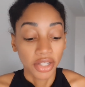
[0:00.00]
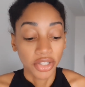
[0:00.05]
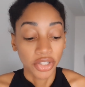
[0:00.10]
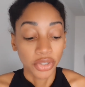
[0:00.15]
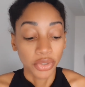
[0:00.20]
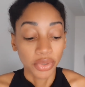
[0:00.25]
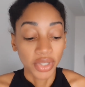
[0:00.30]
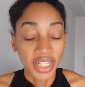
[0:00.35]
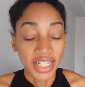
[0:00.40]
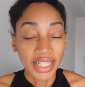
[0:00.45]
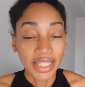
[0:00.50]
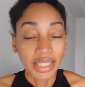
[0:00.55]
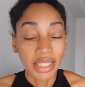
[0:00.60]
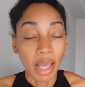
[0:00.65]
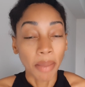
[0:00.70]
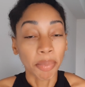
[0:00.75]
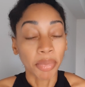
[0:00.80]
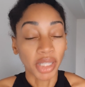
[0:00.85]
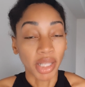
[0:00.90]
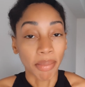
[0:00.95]
You can
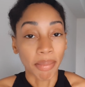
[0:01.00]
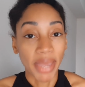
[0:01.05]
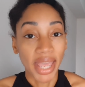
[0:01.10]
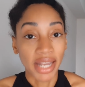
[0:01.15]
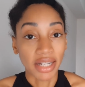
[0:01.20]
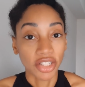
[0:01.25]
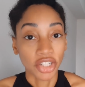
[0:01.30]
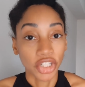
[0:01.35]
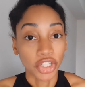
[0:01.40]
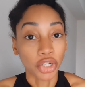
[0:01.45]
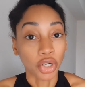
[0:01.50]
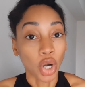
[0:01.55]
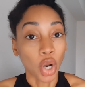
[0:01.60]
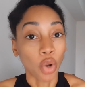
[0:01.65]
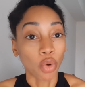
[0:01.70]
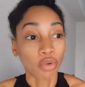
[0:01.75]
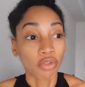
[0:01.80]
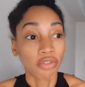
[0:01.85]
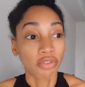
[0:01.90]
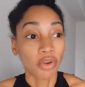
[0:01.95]
supplement your
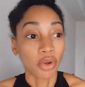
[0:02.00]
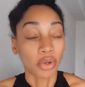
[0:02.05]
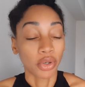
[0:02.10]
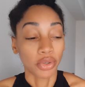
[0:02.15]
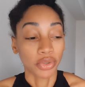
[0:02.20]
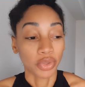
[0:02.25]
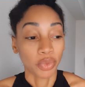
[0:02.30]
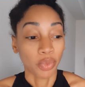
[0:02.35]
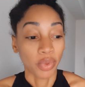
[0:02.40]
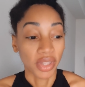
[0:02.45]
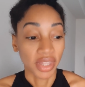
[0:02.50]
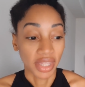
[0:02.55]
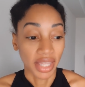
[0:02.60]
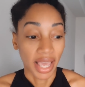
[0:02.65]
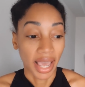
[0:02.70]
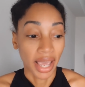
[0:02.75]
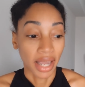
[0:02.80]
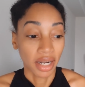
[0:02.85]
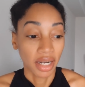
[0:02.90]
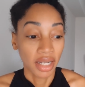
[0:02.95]
own photos with
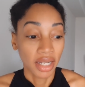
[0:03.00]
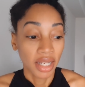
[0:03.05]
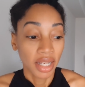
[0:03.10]
that.